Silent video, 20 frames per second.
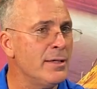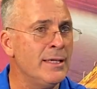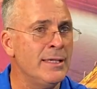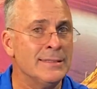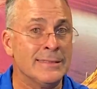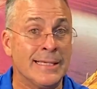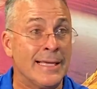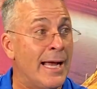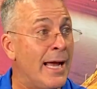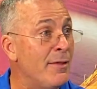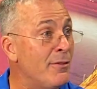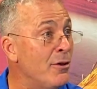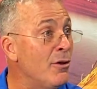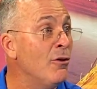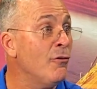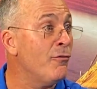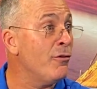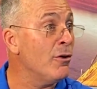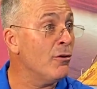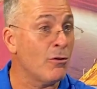He's a guy that you
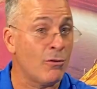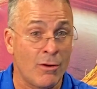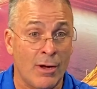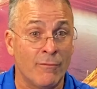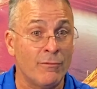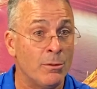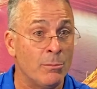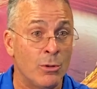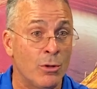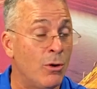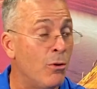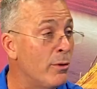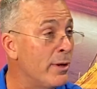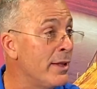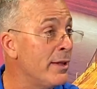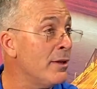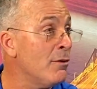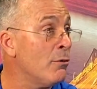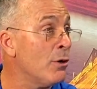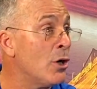feel comfortable going
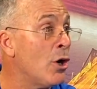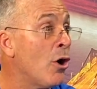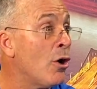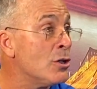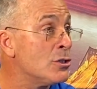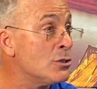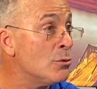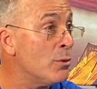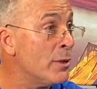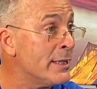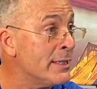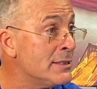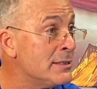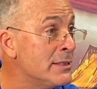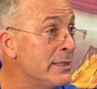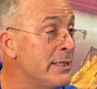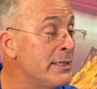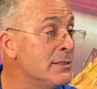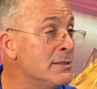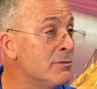in there, regardless of what he
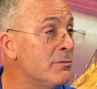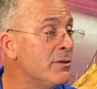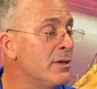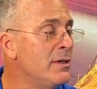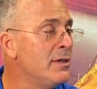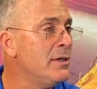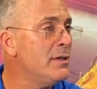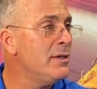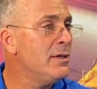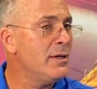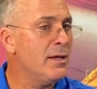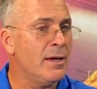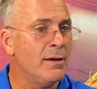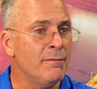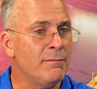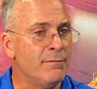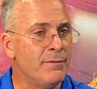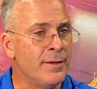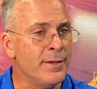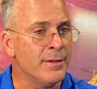sees of,
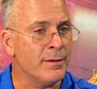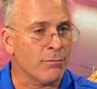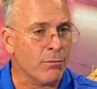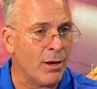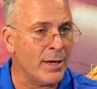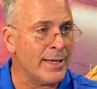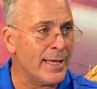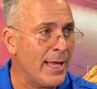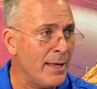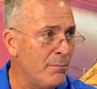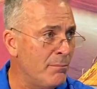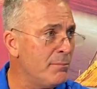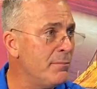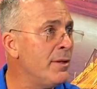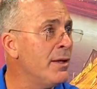of in the run game.